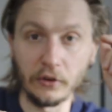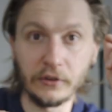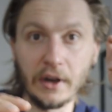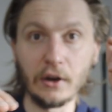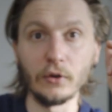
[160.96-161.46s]

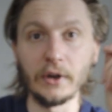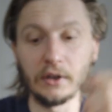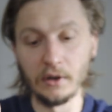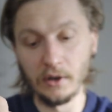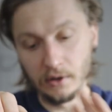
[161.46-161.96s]
stay on
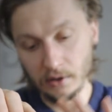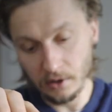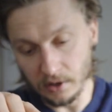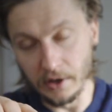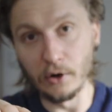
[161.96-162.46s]
it,
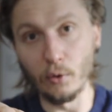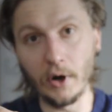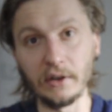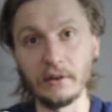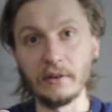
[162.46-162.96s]
clear
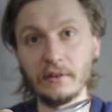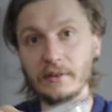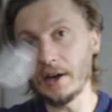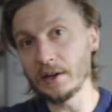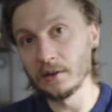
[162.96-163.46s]
wine is
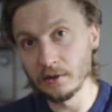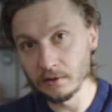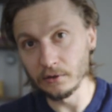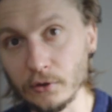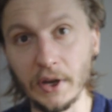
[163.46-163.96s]
inside,
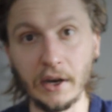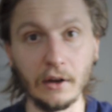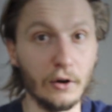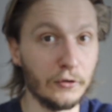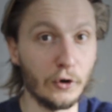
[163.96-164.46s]
you take
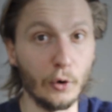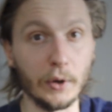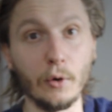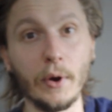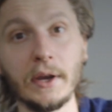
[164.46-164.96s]
it off, throw
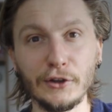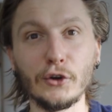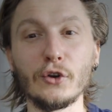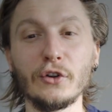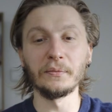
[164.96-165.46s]
it away,
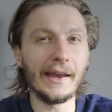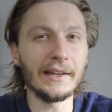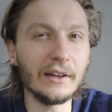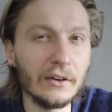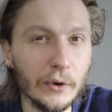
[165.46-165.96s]
you're good.
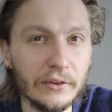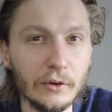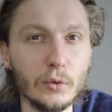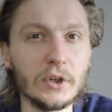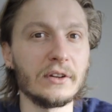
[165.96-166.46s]
Another
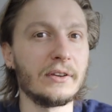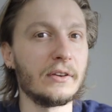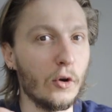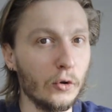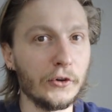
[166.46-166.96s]
reason, which is
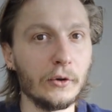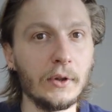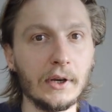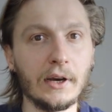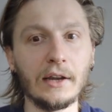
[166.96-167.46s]

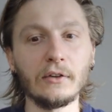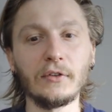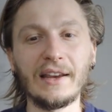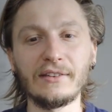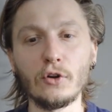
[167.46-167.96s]
also kind of
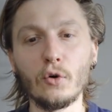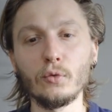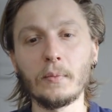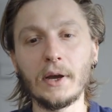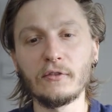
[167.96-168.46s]
less
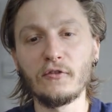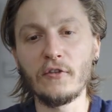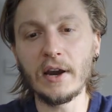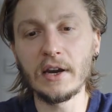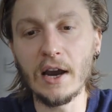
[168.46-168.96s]
known, but
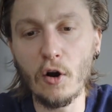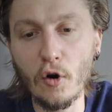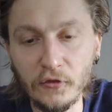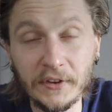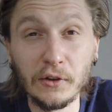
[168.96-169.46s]
very
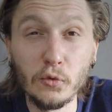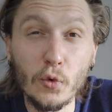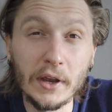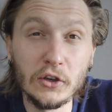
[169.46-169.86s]
often when